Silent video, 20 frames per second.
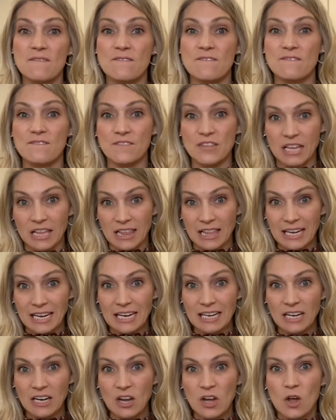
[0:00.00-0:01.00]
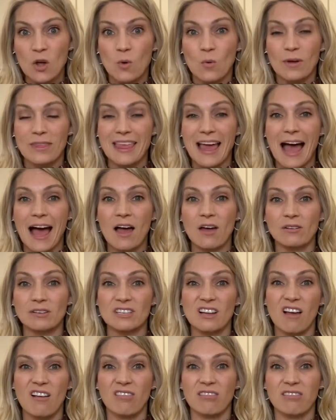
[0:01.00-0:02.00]
filling without
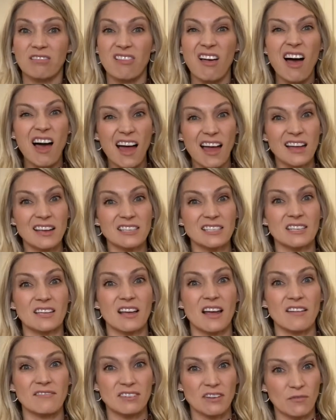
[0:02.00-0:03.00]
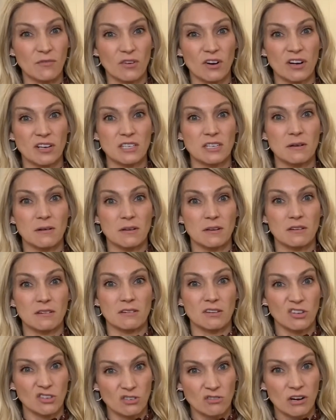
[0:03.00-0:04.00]
a lot of different
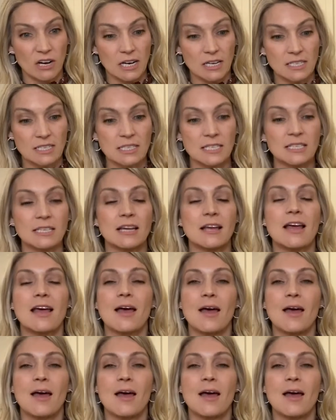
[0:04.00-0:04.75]
nutrients.